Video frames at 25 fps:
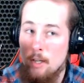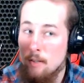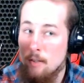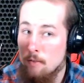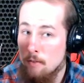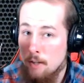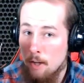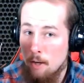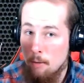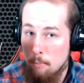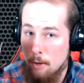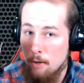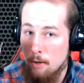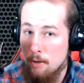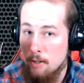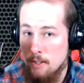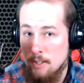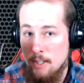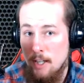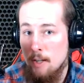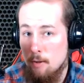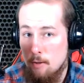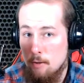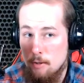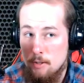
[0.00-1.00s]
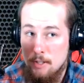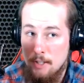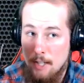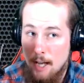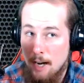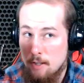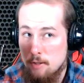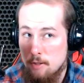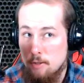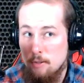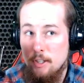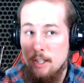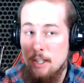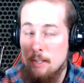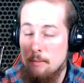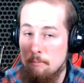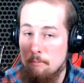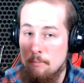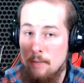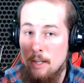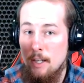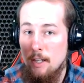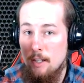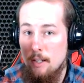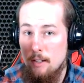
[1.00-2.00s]
Even though Bernie Sanders has actually
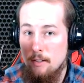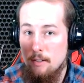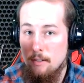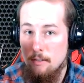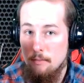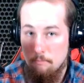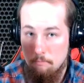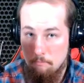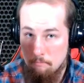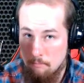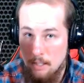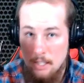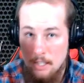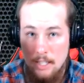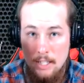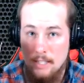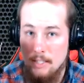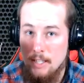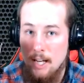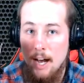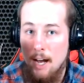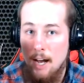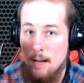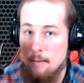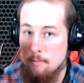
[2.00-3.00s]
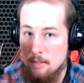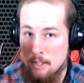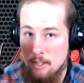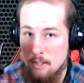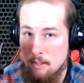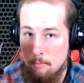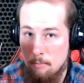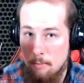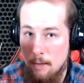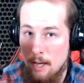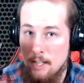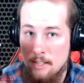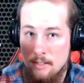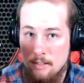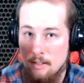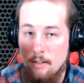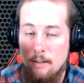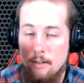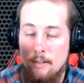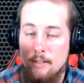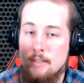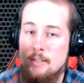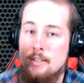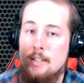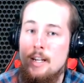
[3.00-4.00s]
admitted many times in debates and
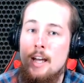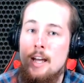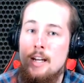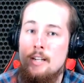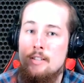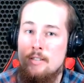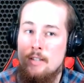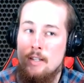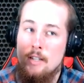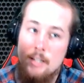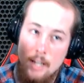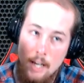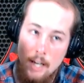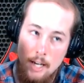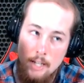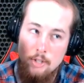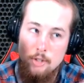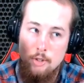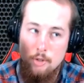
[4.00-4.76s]
on stage that yes,